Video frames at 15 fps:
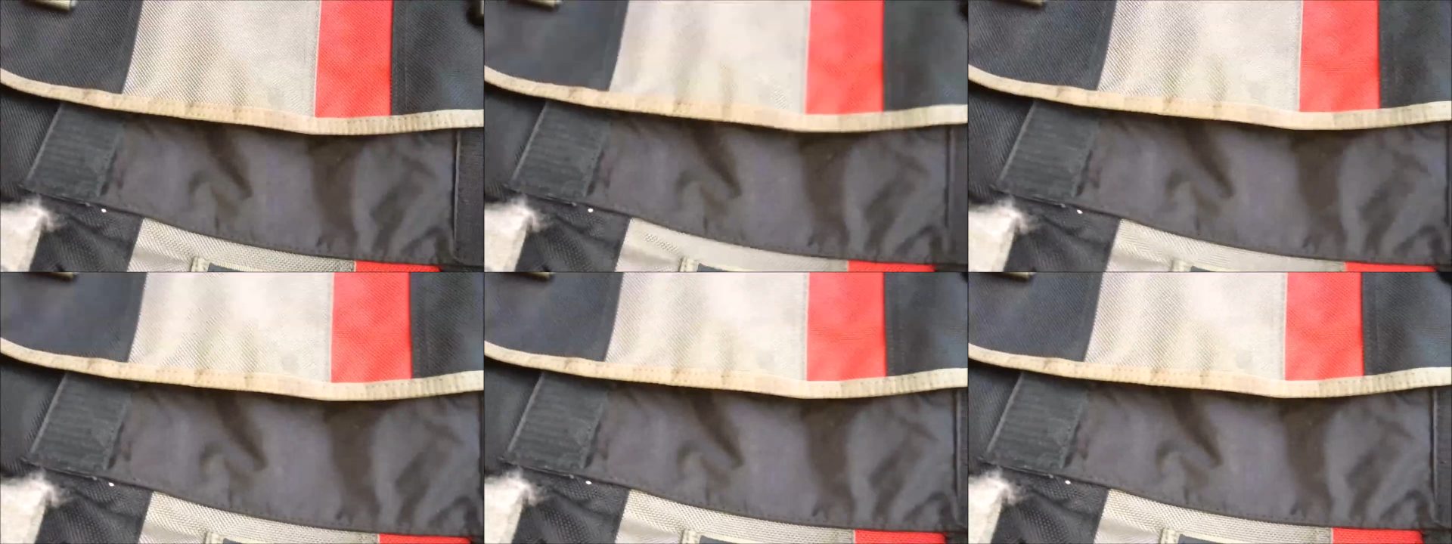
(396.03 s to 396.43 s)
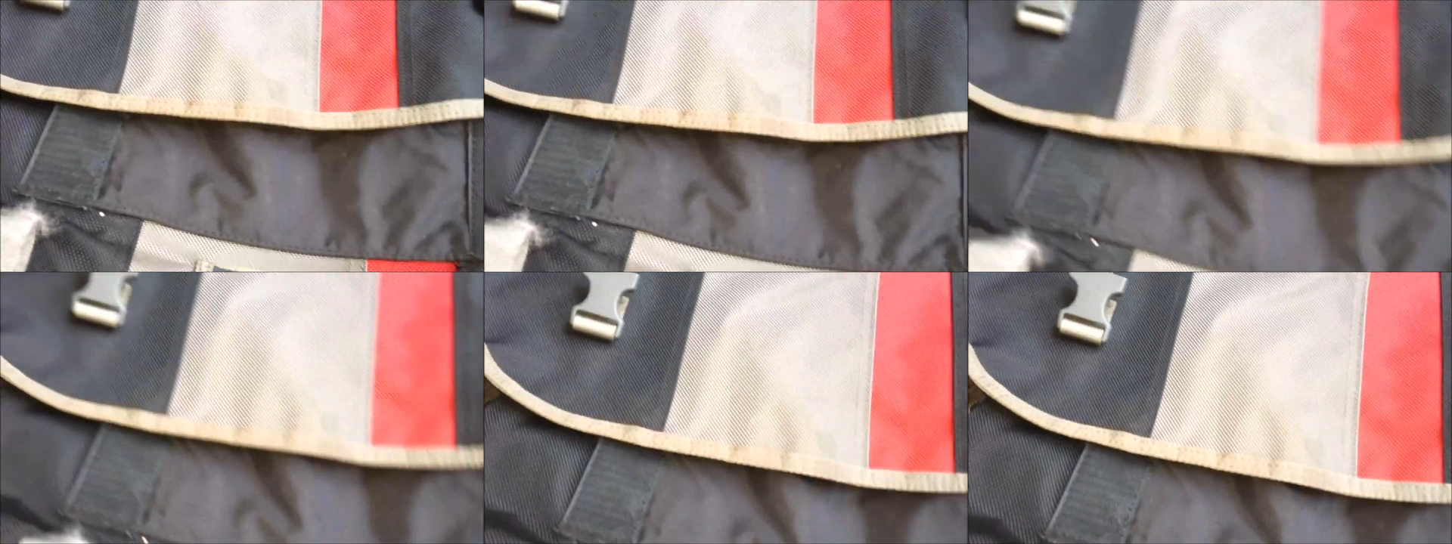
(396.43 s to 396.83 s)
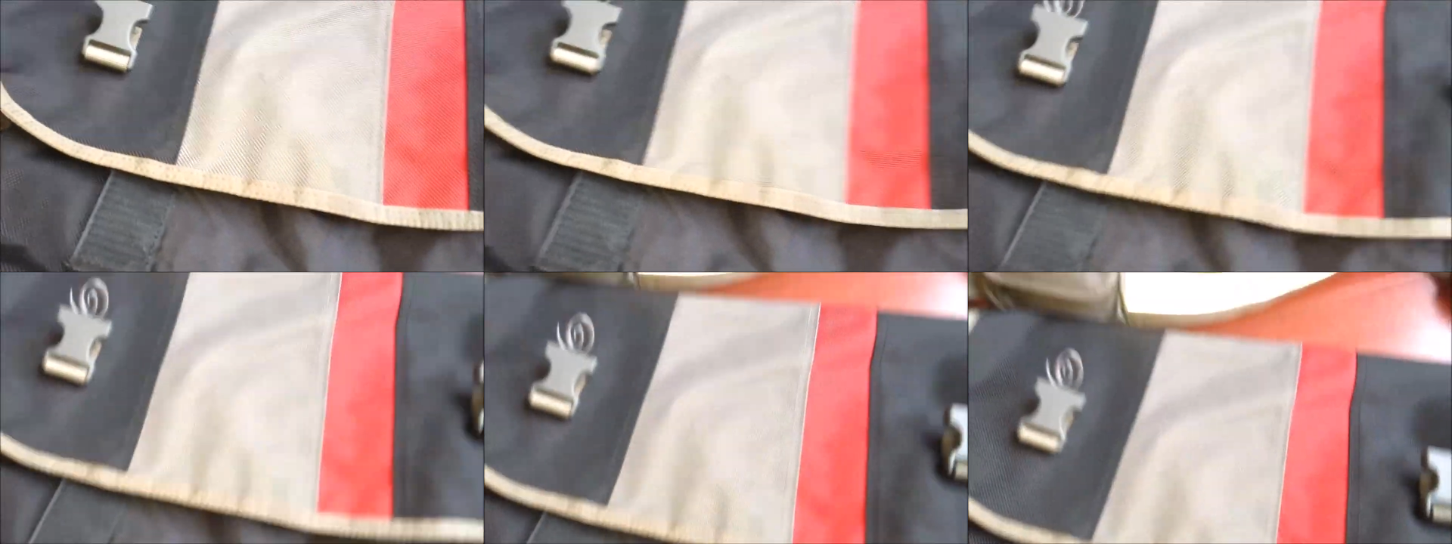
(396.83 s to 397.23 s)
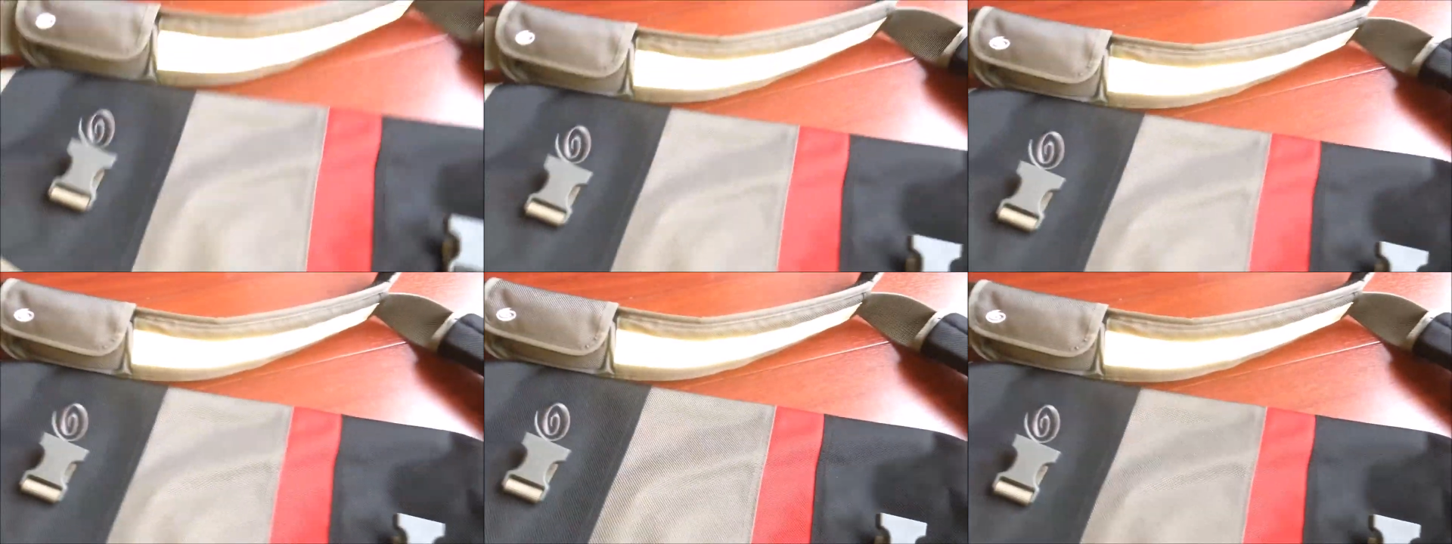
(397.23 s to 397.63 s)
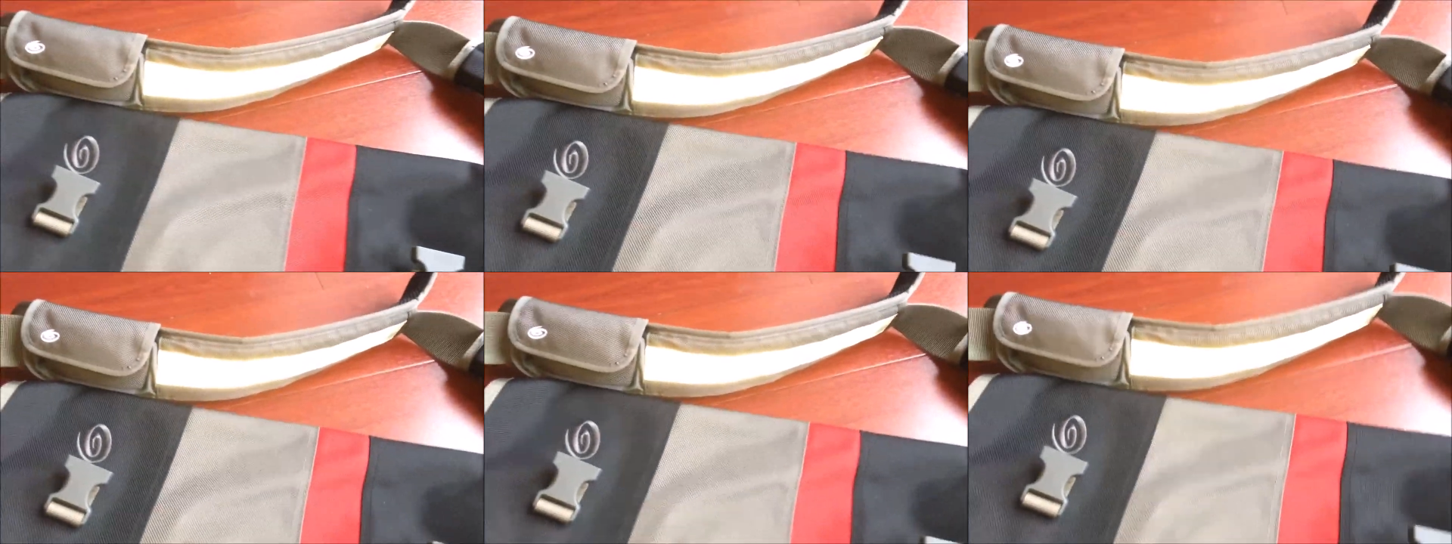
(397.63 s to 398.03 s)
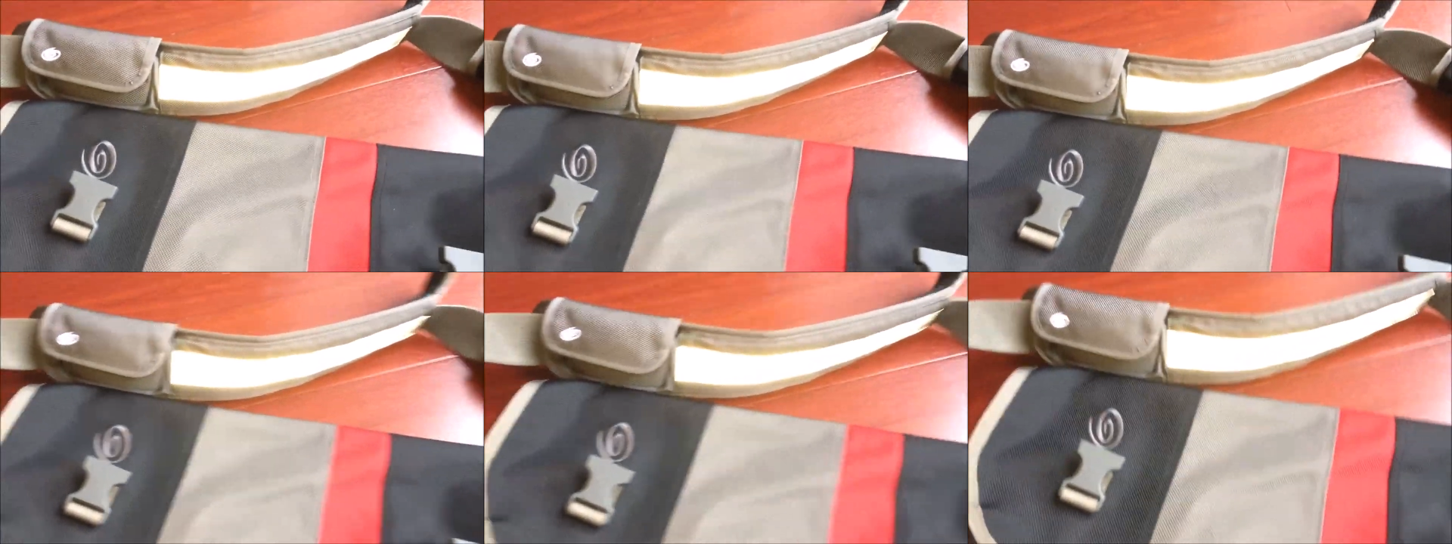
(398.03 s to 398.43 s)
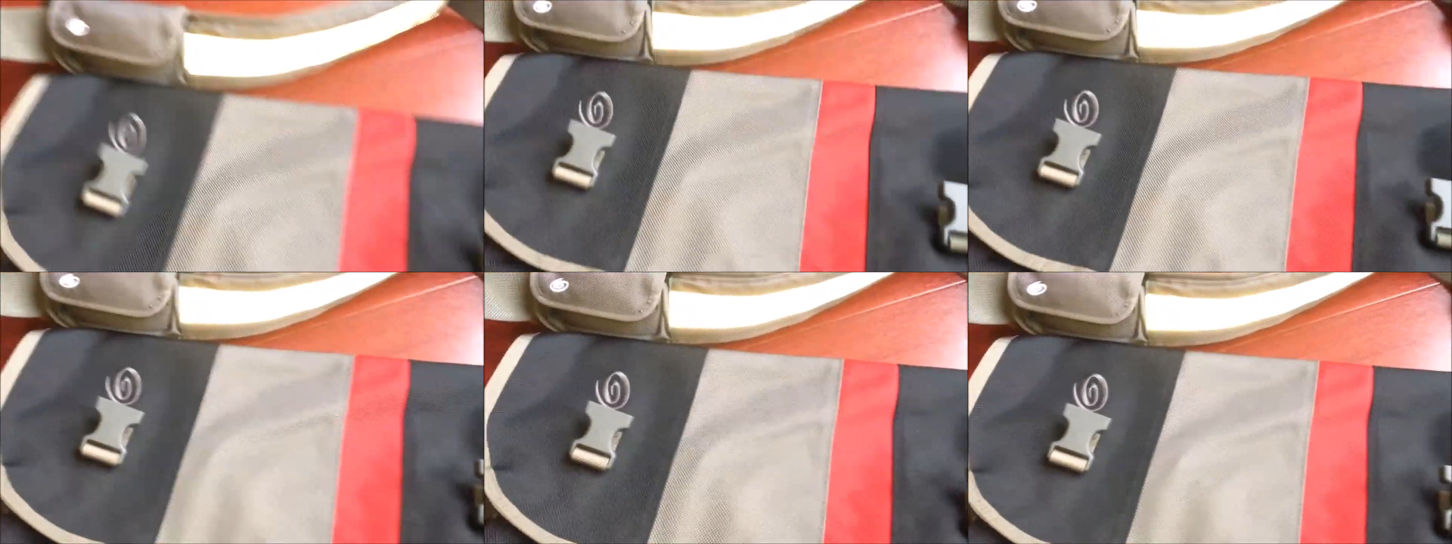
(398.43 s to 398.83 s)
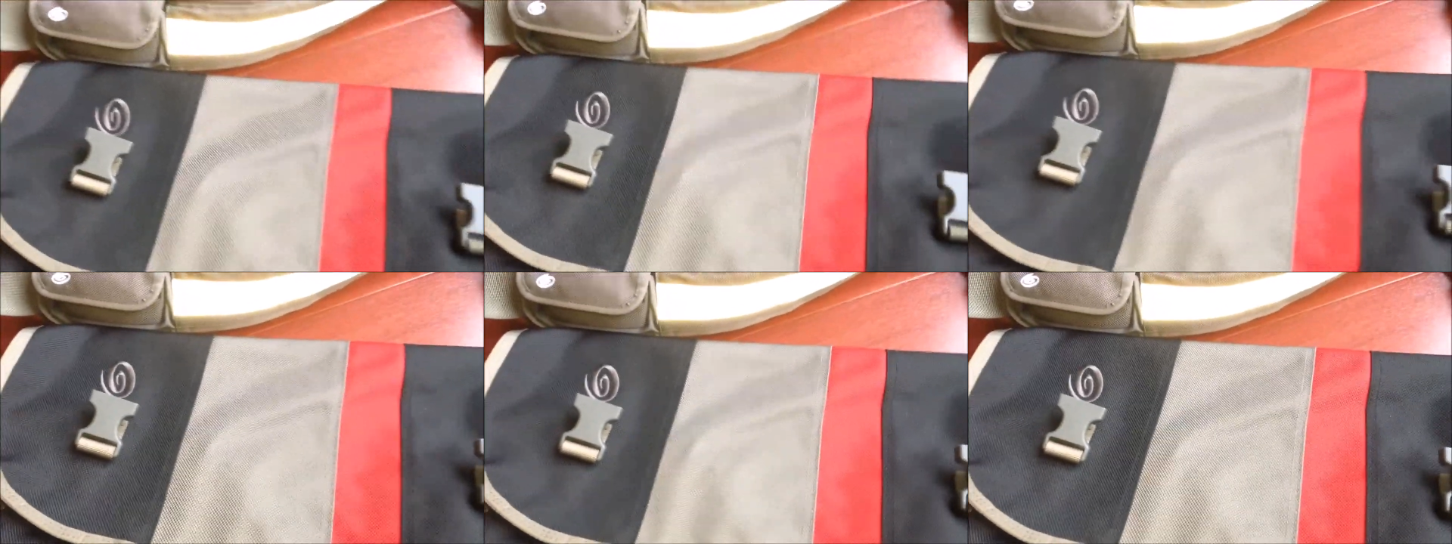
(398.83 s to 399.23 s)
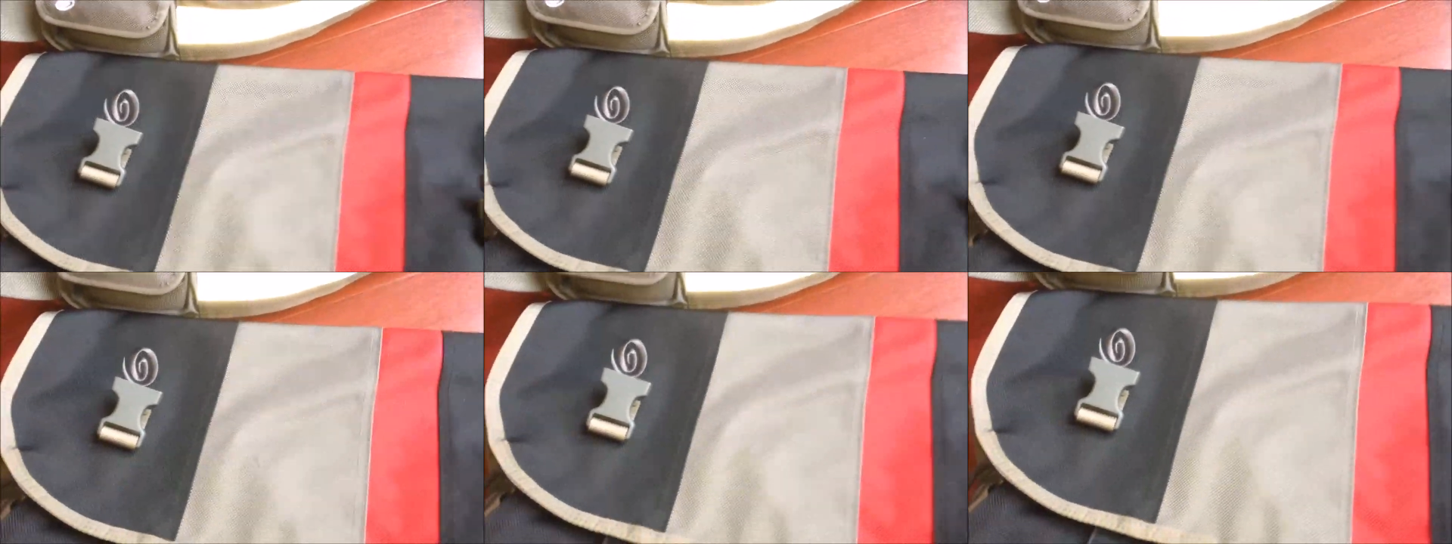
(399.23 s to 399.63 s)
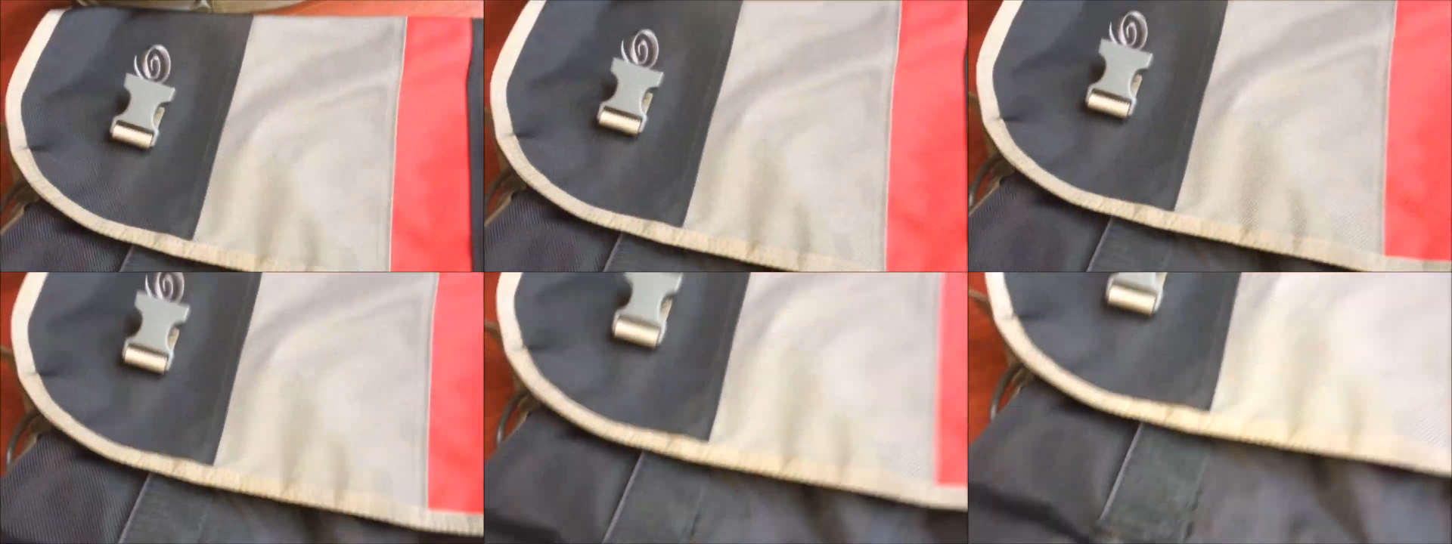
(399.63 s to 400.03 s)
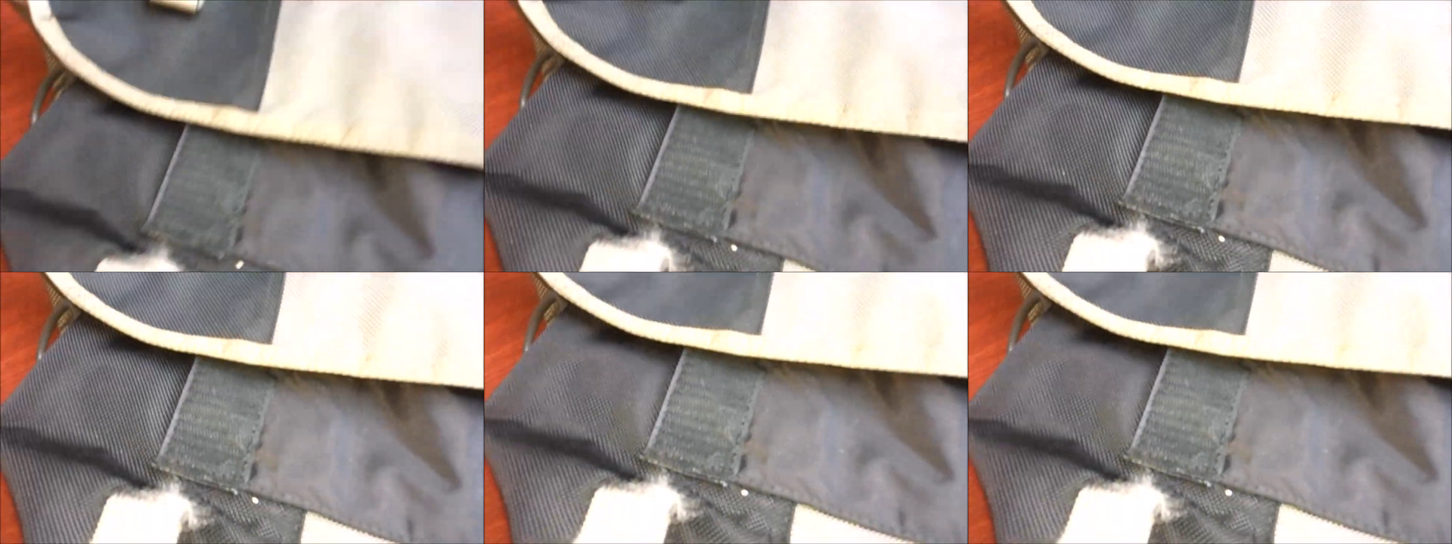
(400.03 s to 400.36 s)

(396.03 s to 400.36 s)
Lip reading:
[unreadable: no face in view]